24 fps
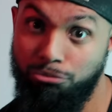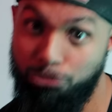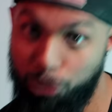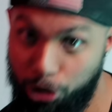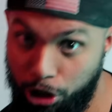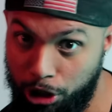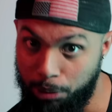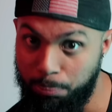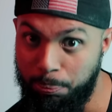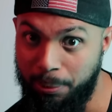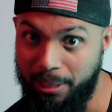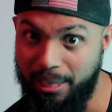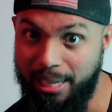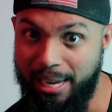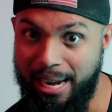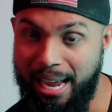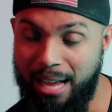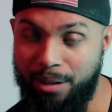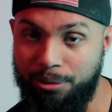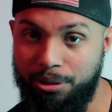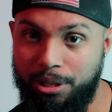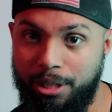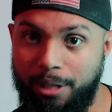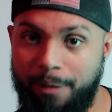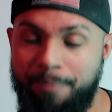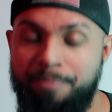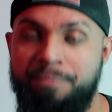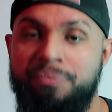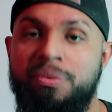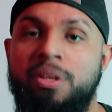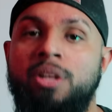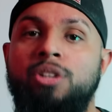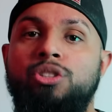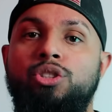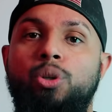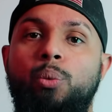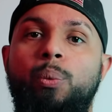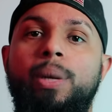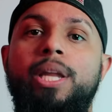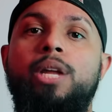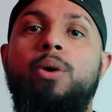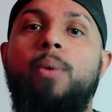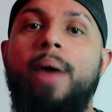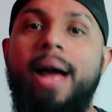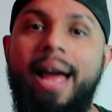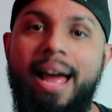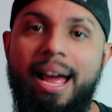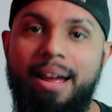Just putting that out there. So when
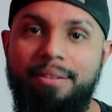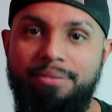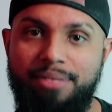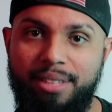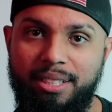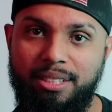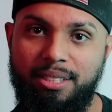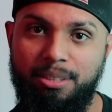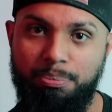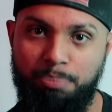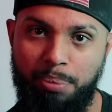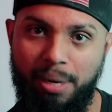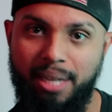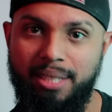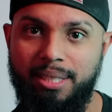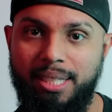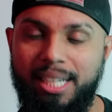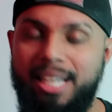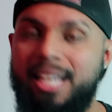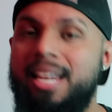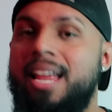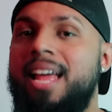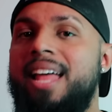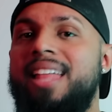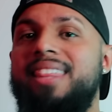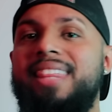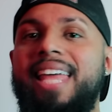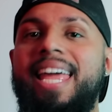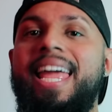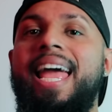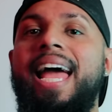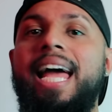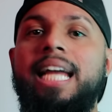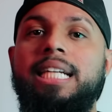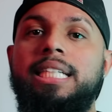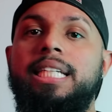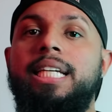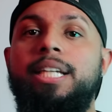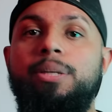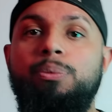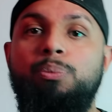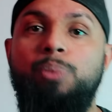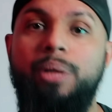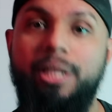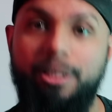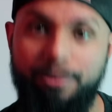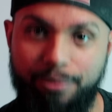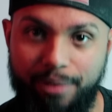you have this president, they had to
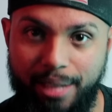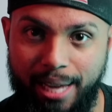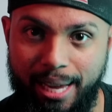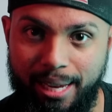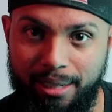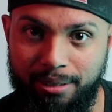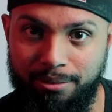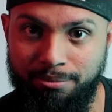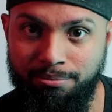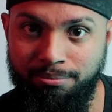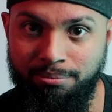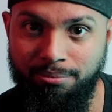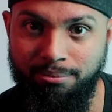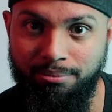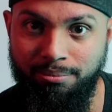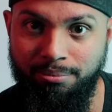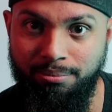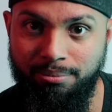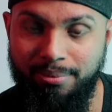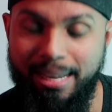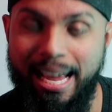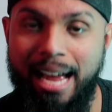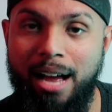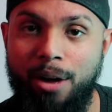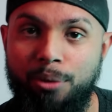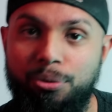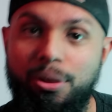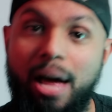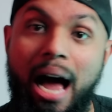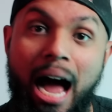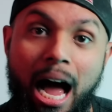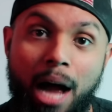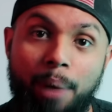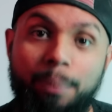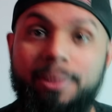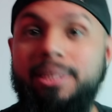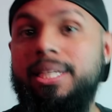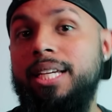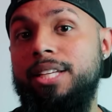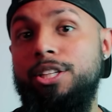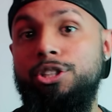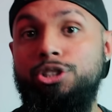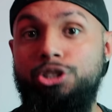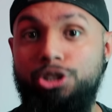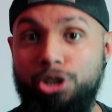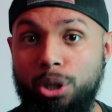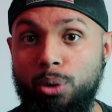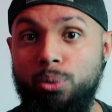get rid of that. Now, I would say
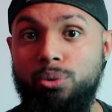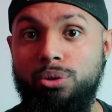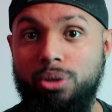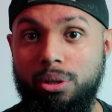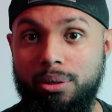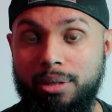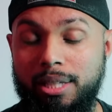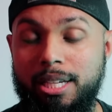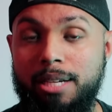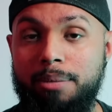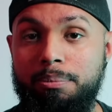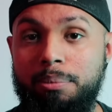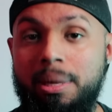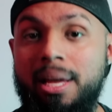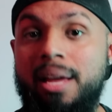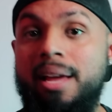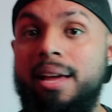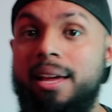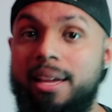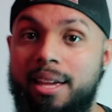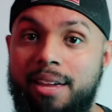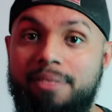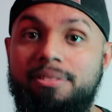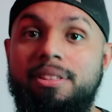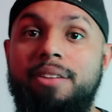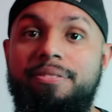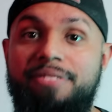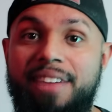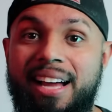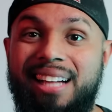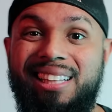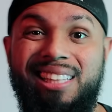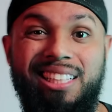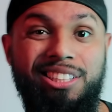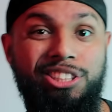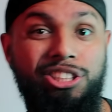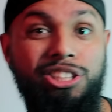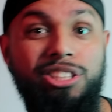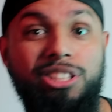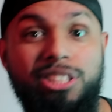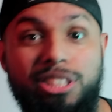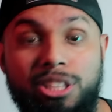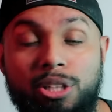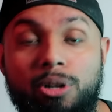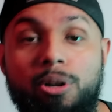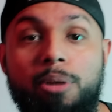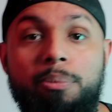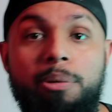the joke's on them, given the fact that she
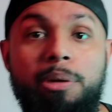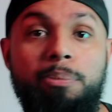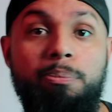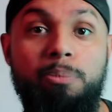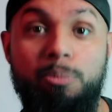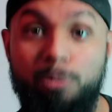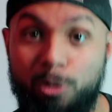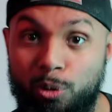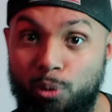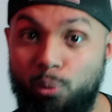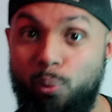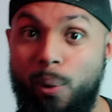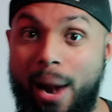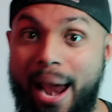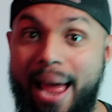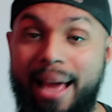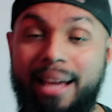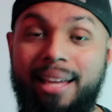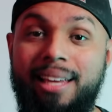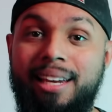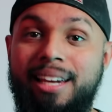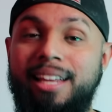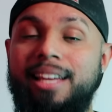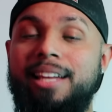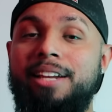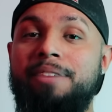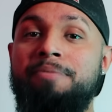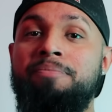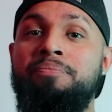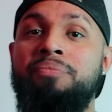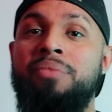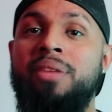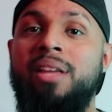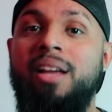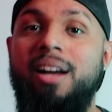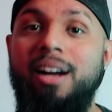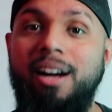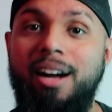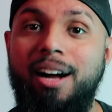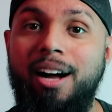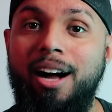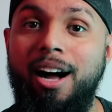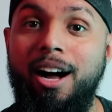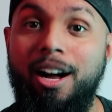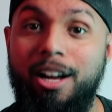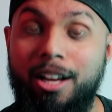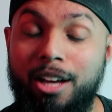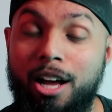still could be racking in
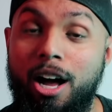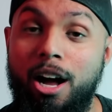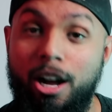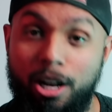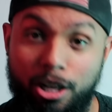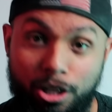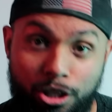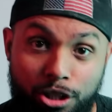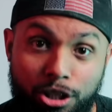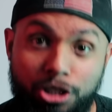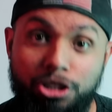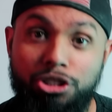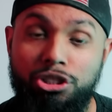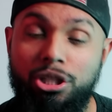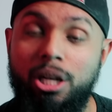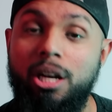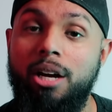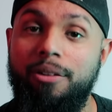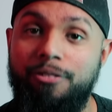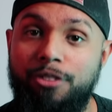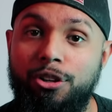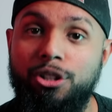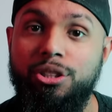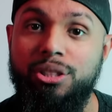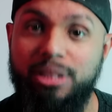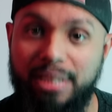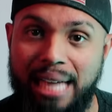a good chunk of her